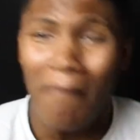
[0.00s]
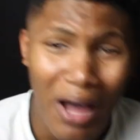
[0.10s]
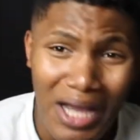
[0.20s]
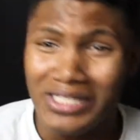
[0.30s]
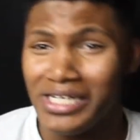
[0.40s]

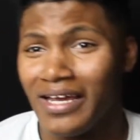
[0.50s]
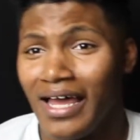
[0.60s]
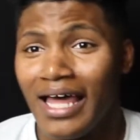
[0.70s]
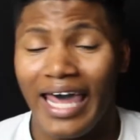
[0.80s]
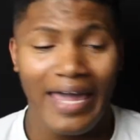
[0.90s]
much.
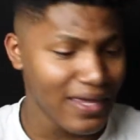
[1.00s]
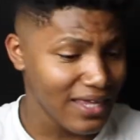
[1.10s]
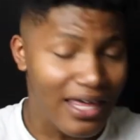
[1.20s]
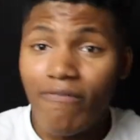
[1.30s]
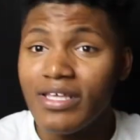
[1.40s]

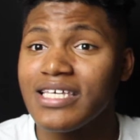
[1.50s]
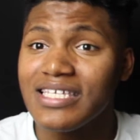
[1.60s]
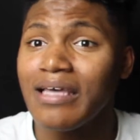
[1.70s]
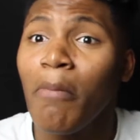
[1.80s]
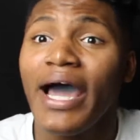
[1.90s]
Like, give it to
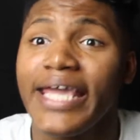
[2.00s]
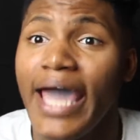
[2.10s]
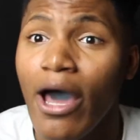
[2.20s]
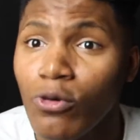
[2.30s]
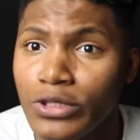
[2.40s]
somebody
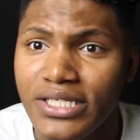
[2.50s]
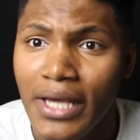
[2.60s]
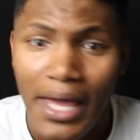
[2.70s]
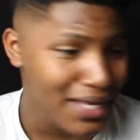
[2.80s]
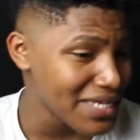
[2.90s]
else.